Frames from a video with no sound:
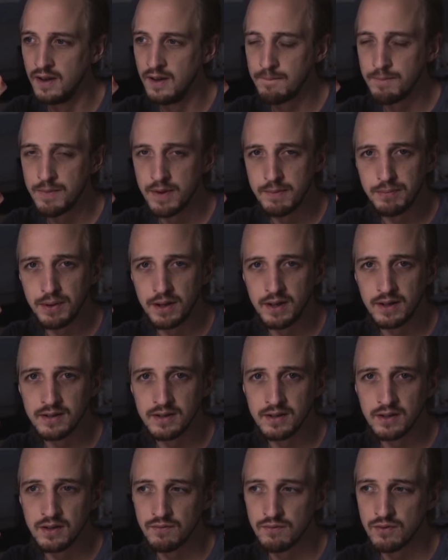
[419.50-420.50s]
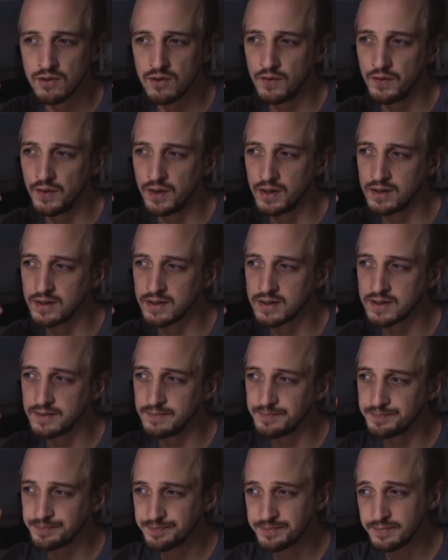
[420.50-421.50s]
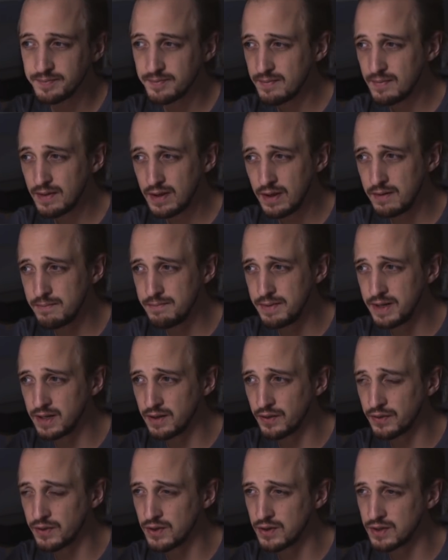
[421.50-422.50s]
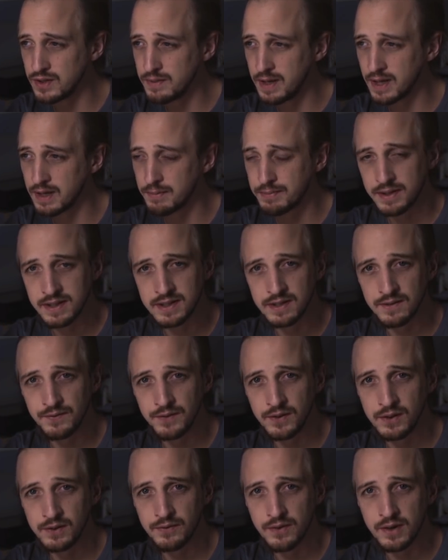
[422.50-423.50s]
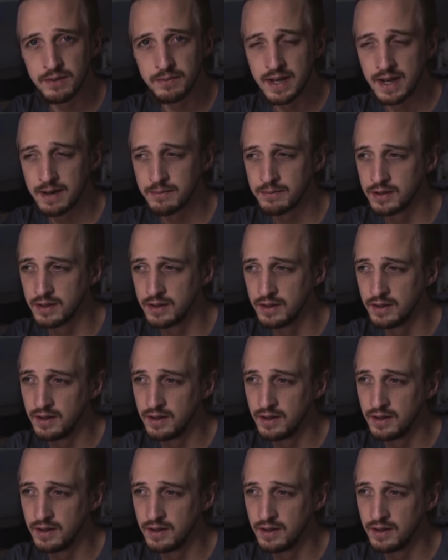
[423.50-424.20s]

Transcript: applied to the RAW files. And being a 30 megapixel full frame camera,